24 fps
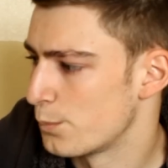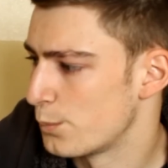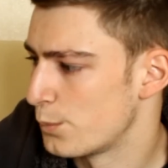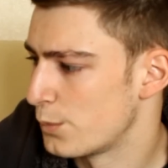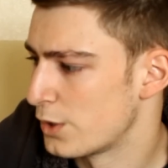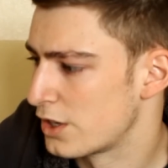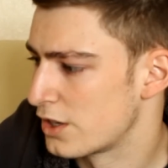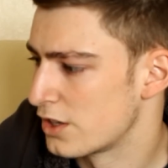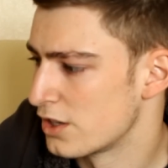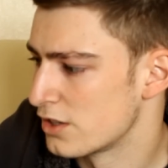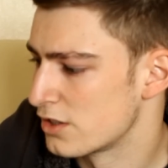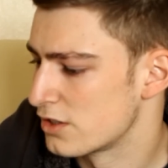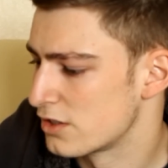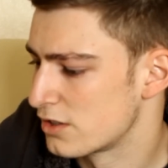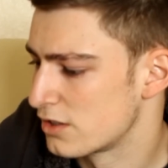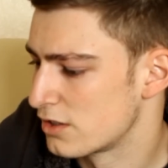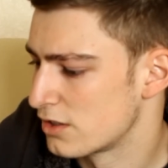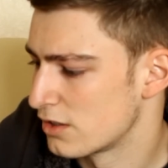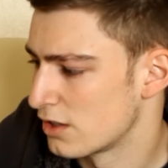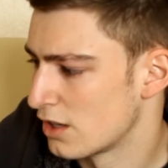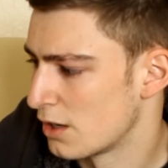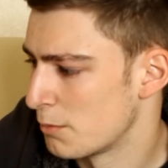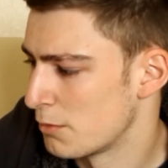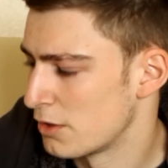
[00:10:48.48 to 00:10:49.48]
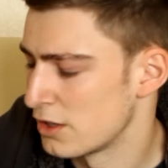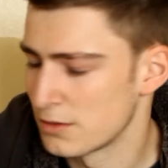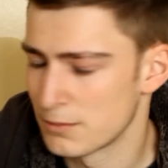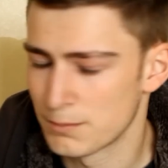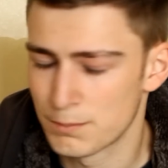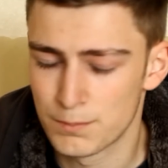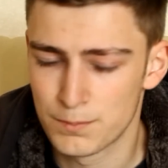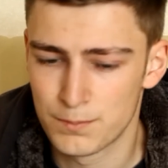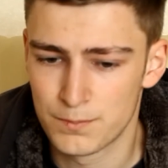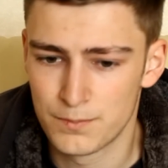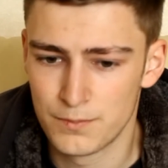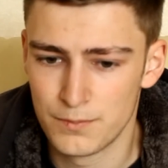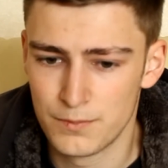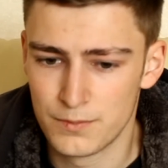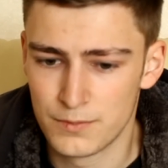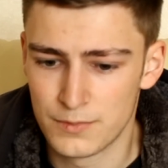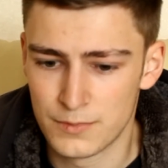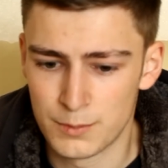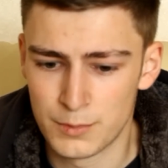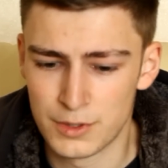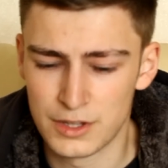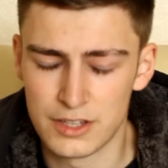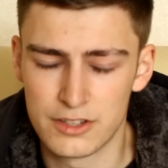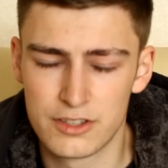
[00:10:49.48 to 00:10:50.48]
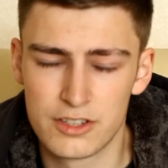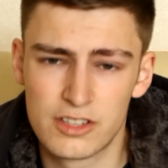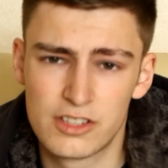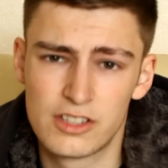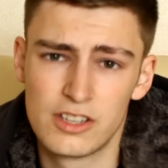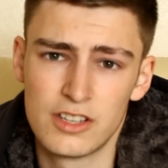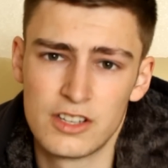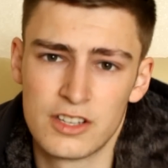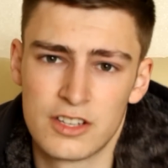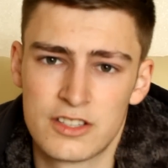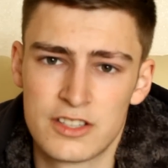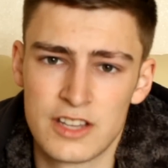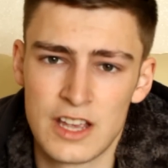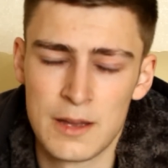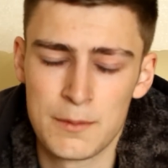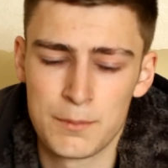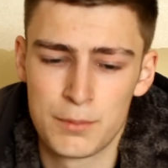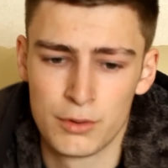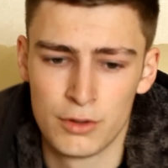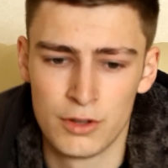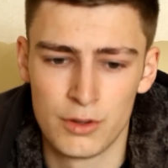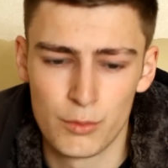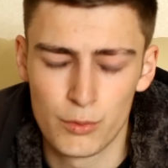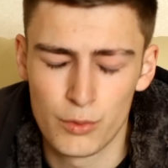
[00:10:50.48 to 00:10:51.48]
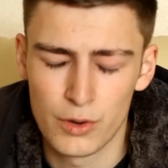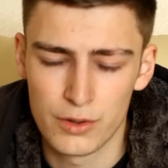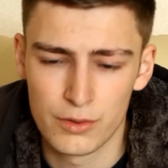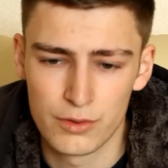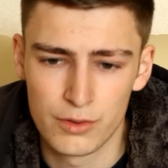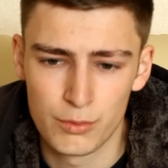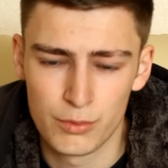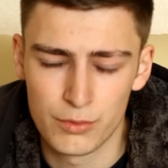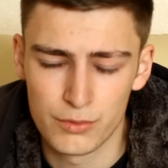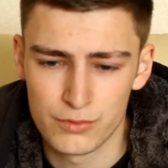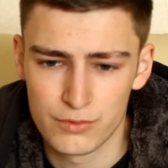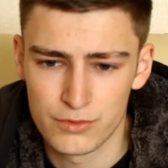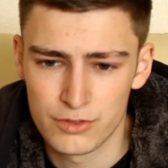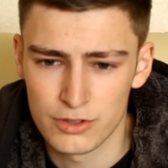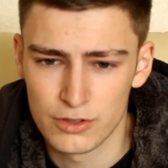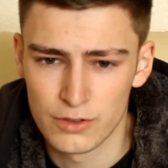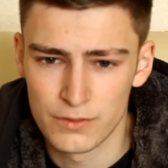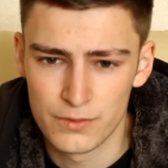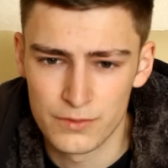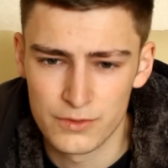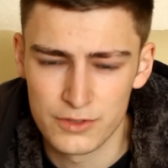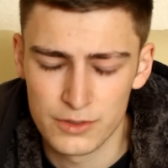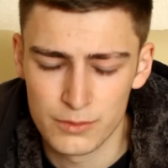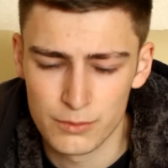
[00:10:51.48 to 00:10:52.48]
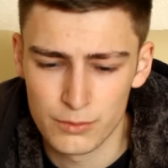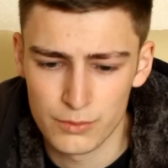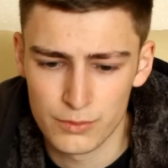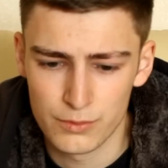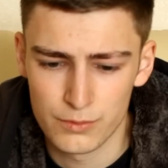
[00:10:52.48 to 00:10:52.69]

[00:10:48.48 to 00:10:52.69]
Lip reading: Because I mean, there's a good example that sort of